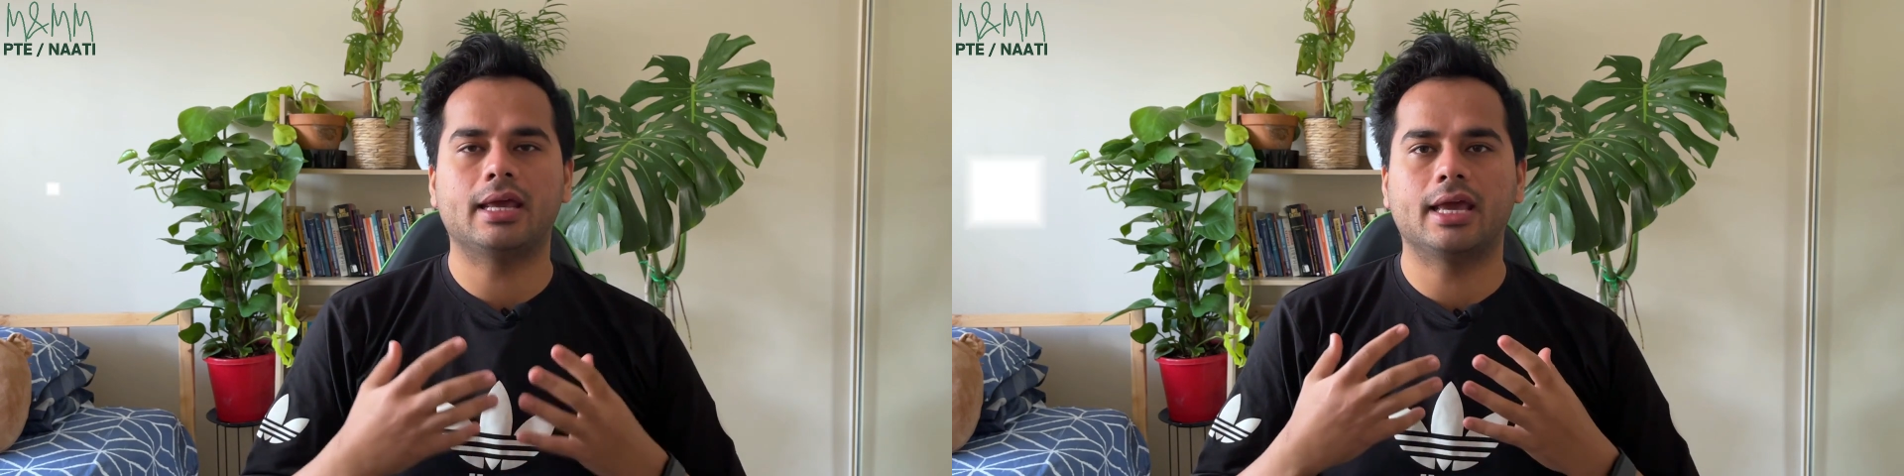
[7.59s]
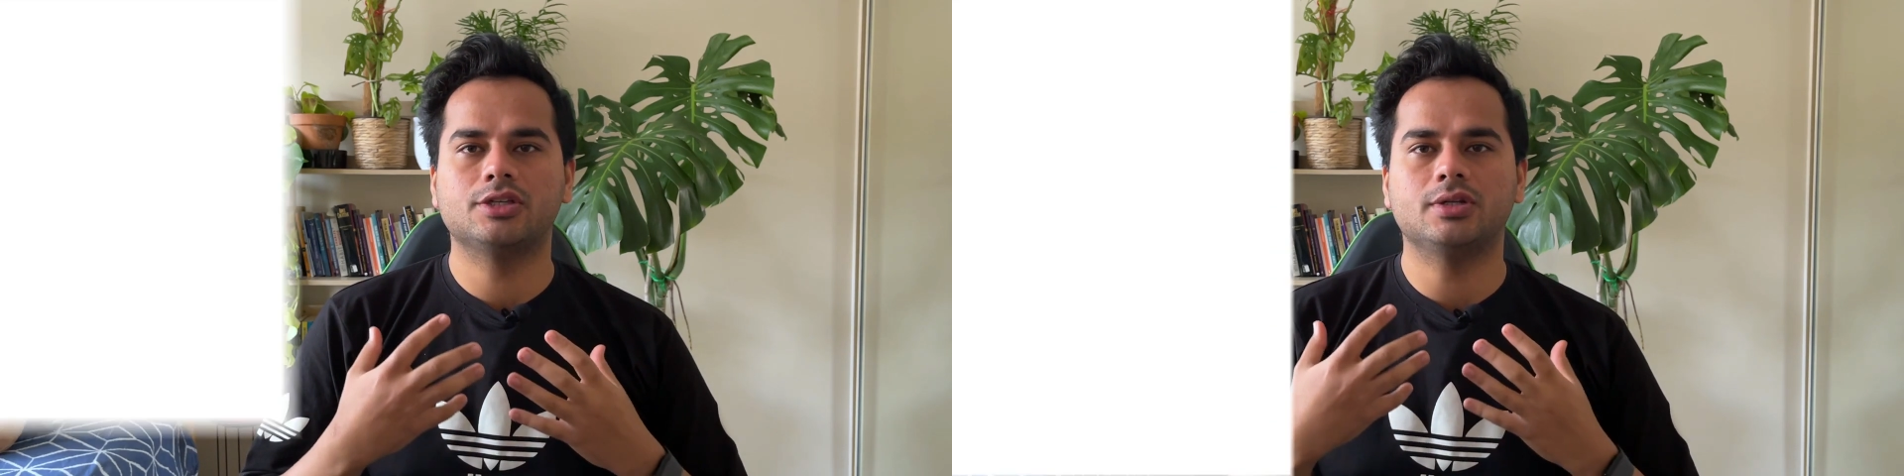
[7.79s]

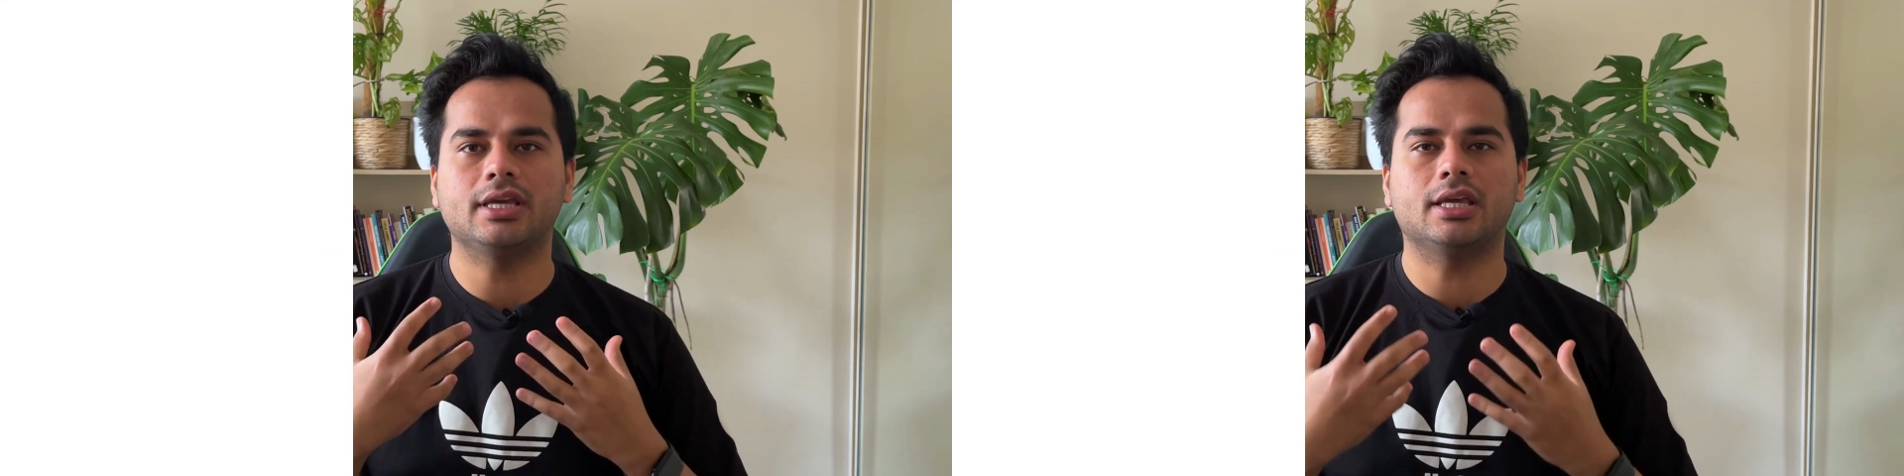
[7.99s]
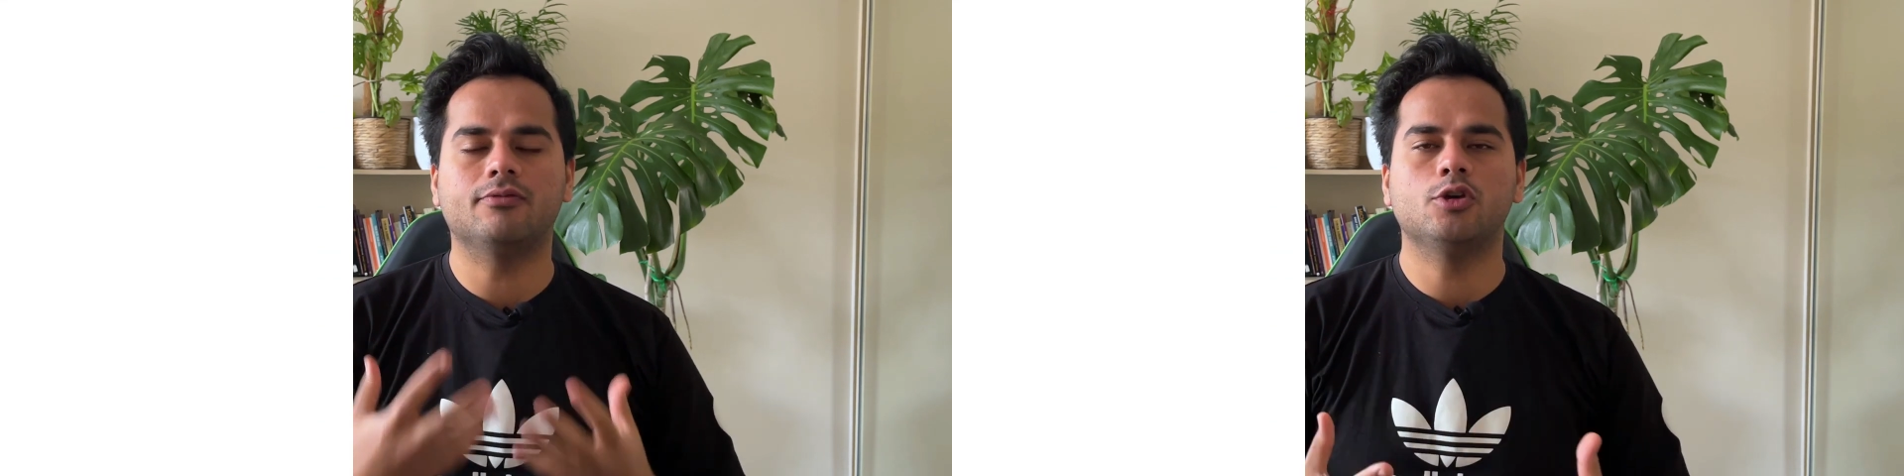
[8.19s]
actually
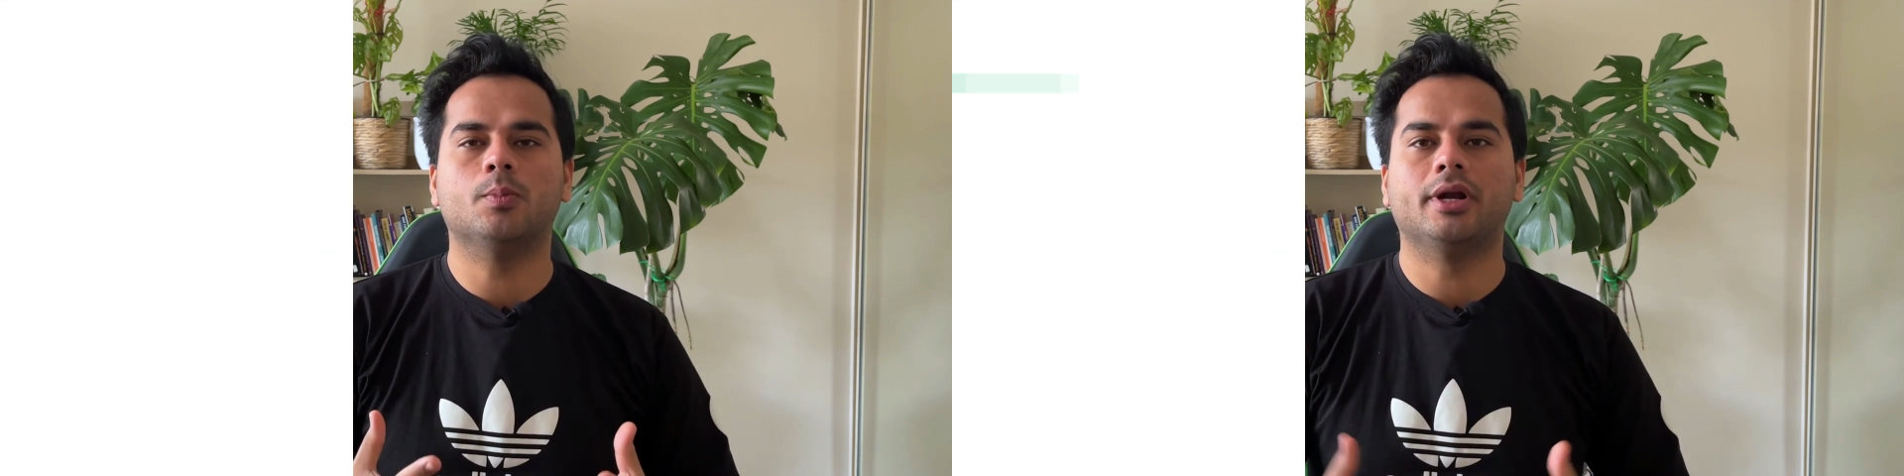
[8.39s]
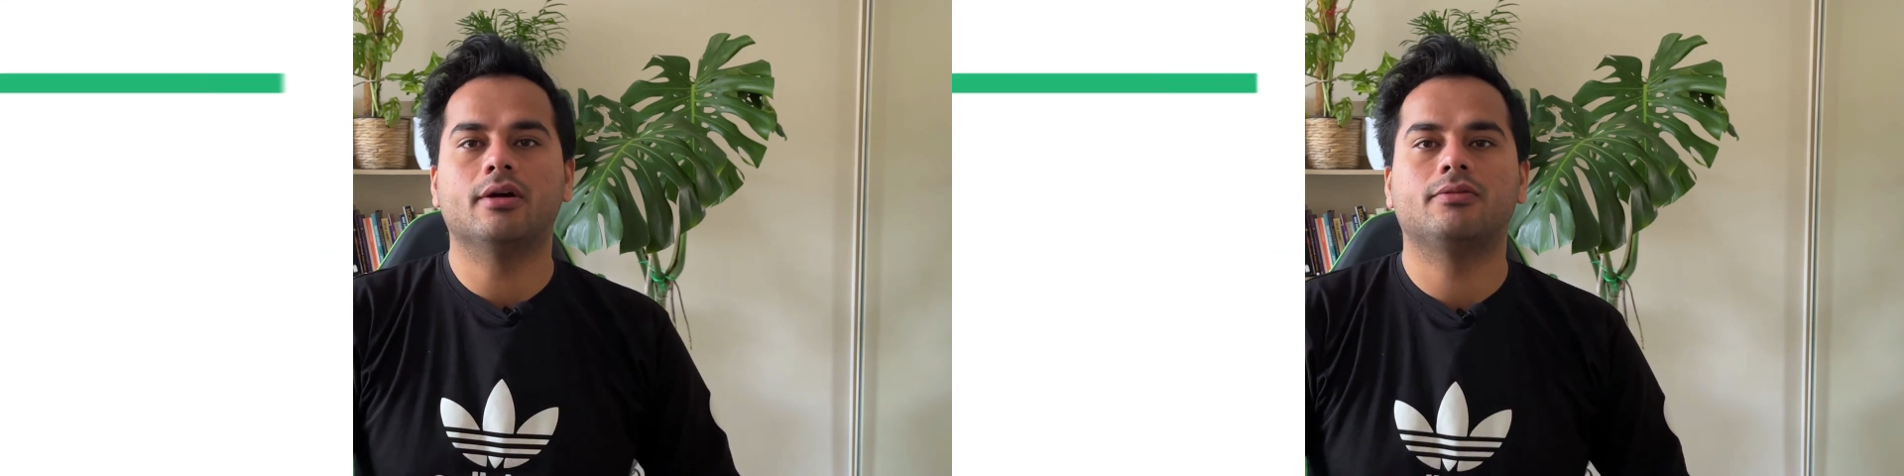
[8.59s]
give you a
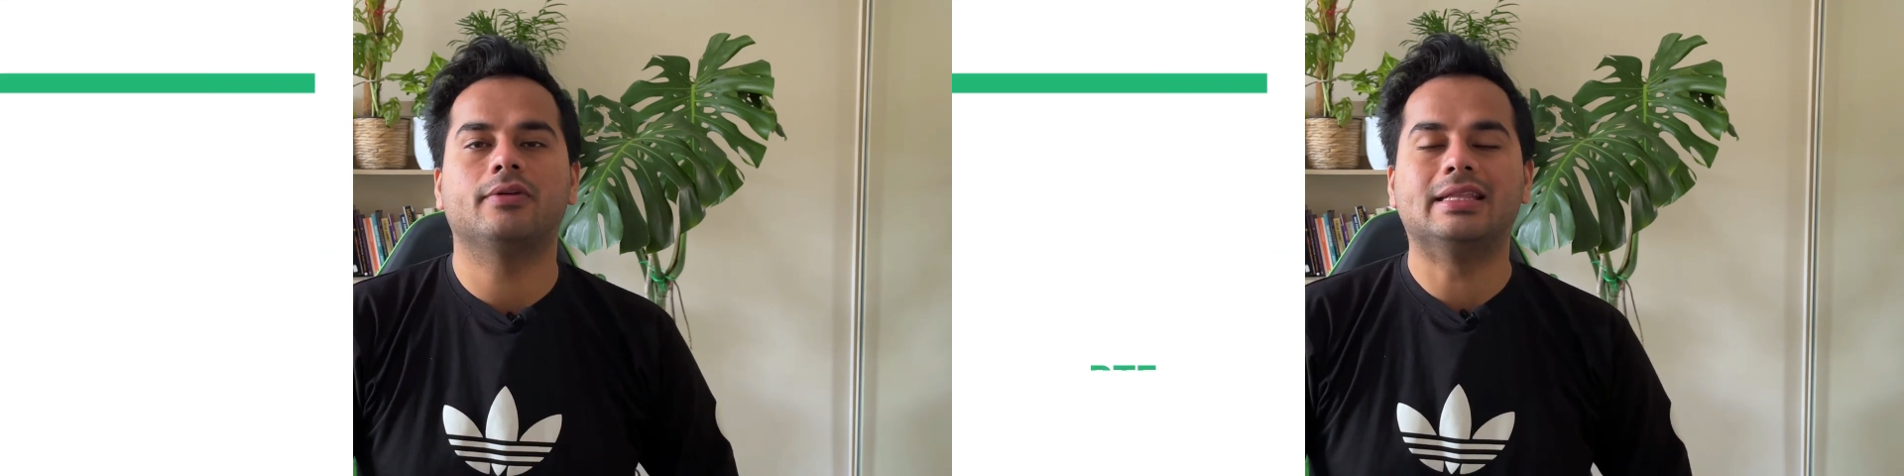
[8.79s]
bit of